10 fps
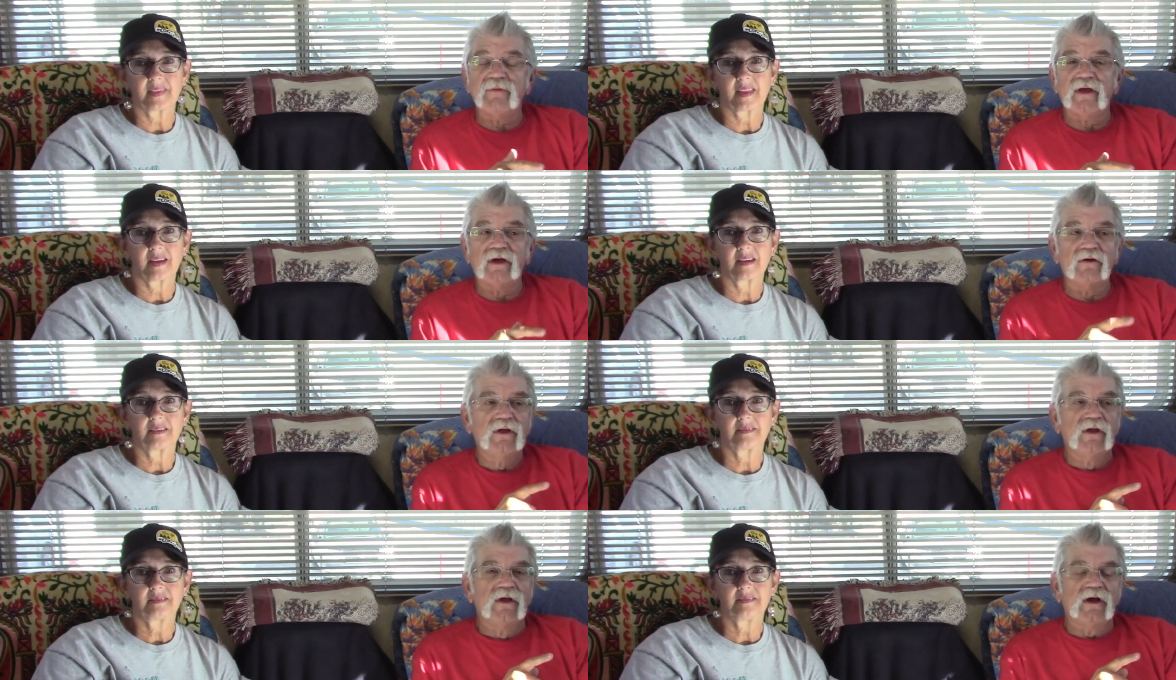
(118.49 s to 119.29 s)
Speaker 1: now.
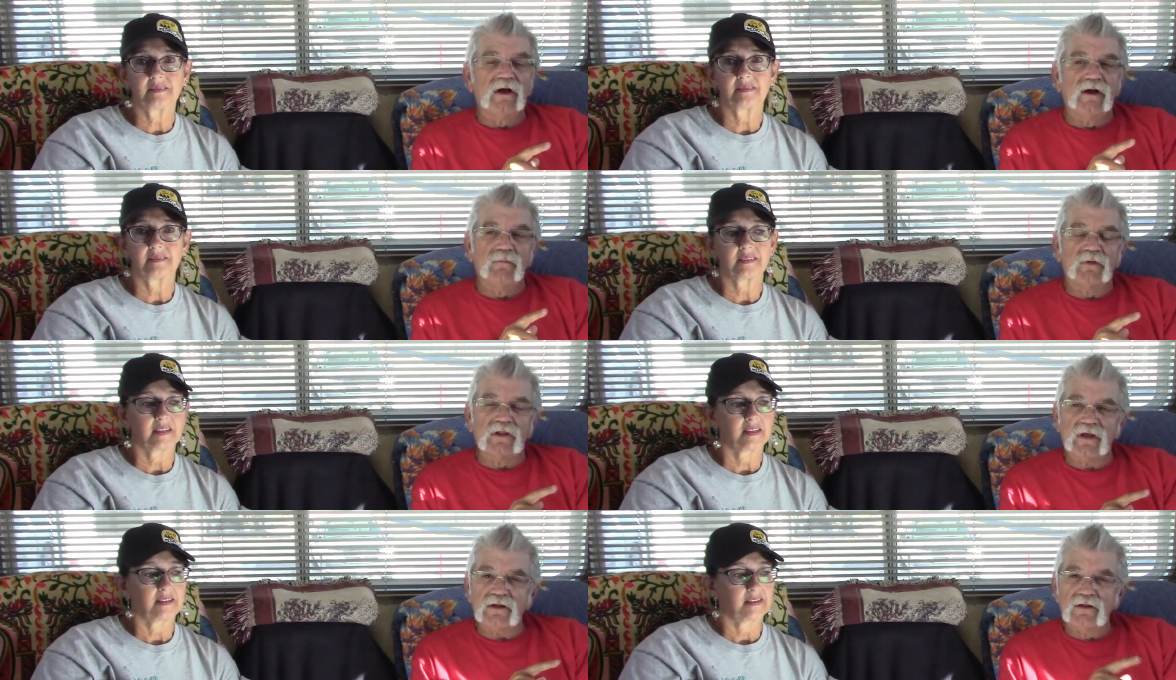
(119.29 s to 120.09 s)

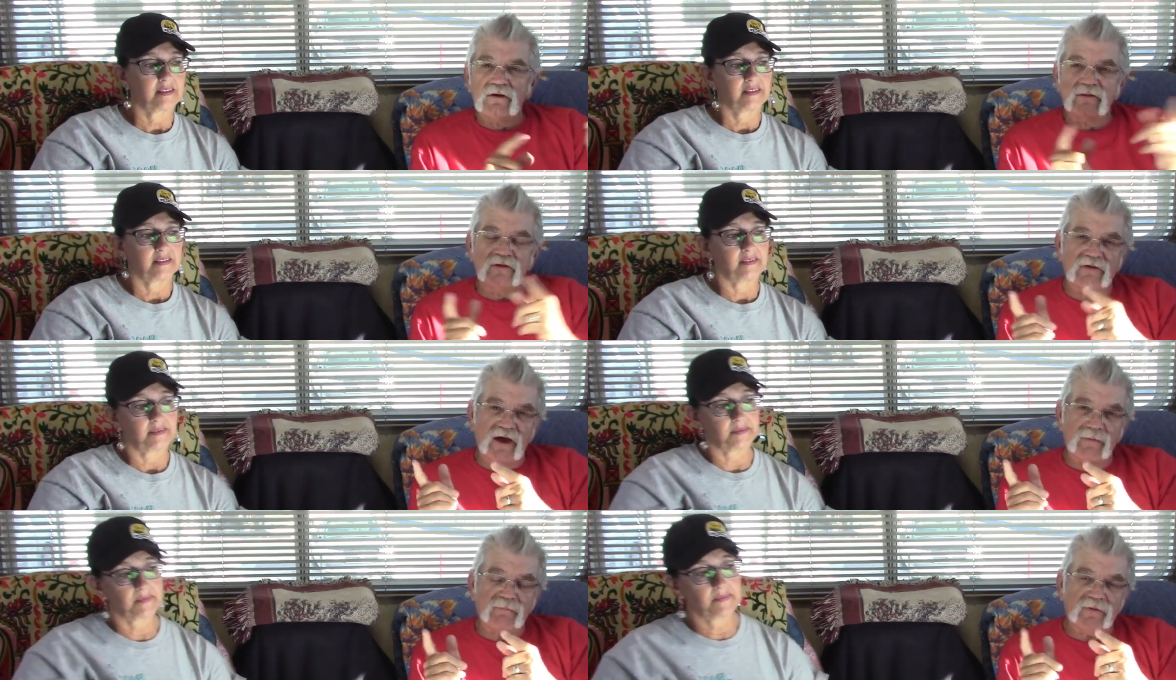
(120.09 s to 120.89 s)
Click along the
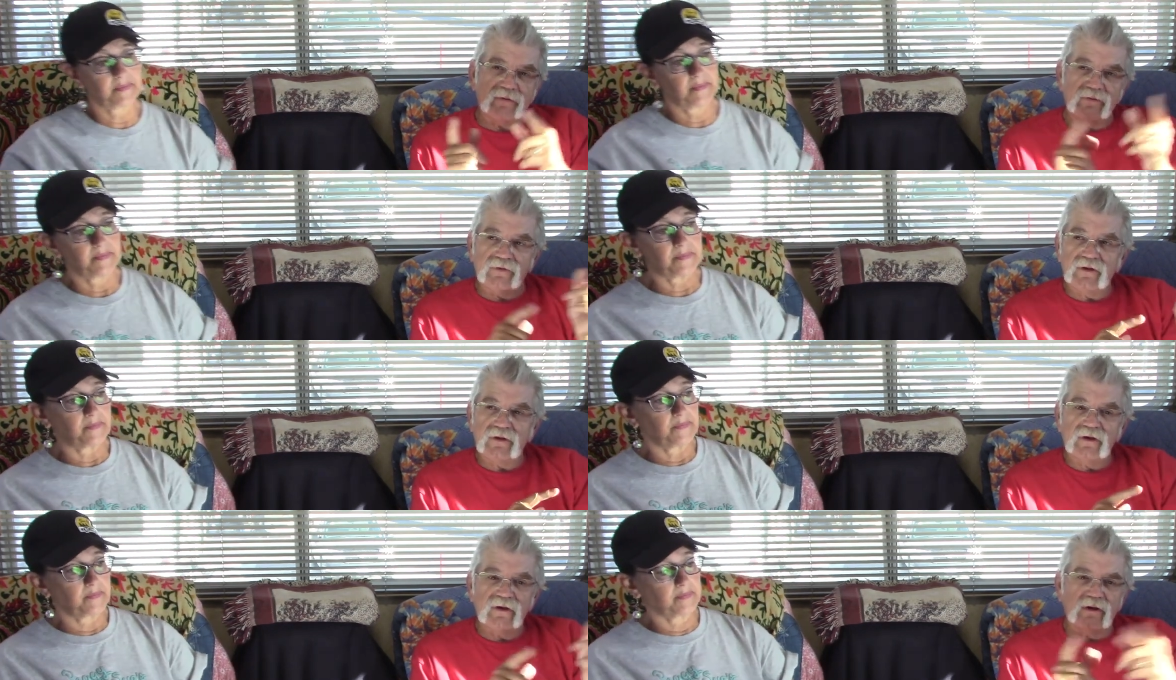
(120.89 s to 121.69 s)
top, the
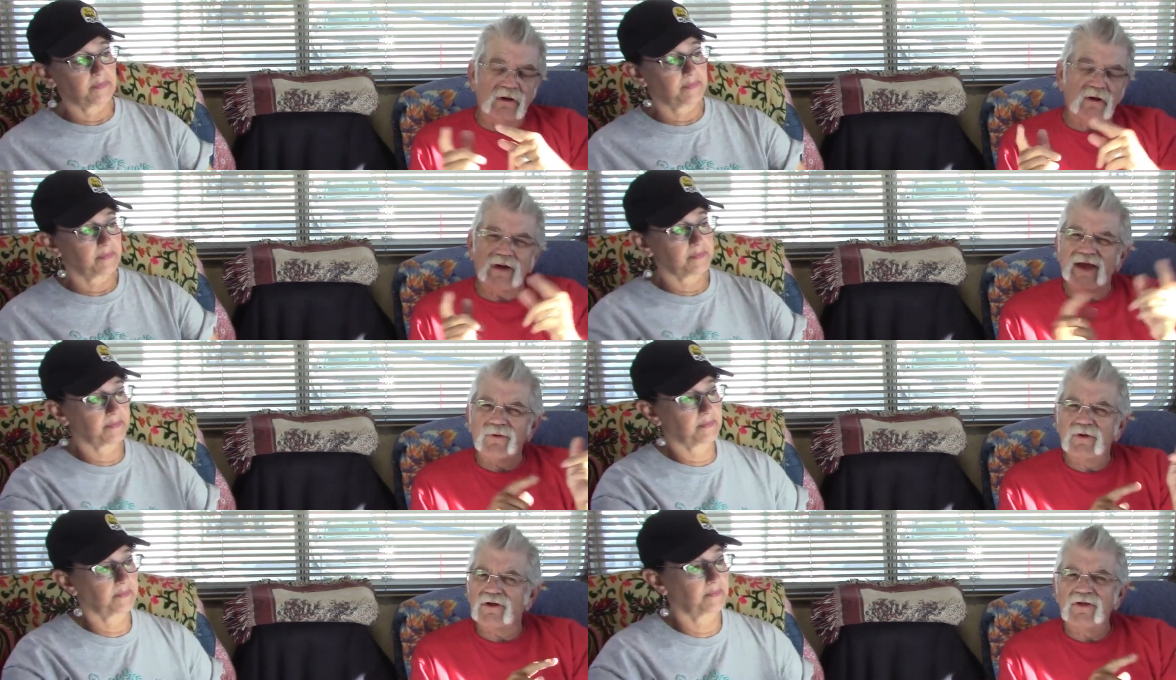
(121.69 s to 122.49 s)
I don't
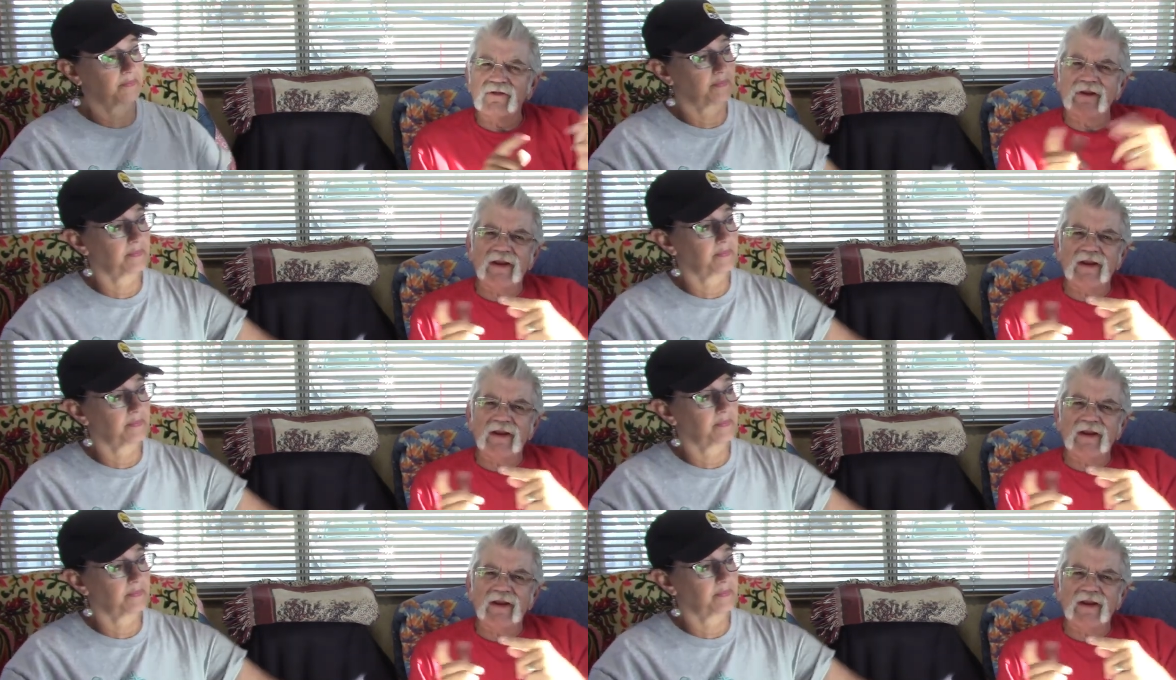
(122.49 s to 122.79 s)
want to call it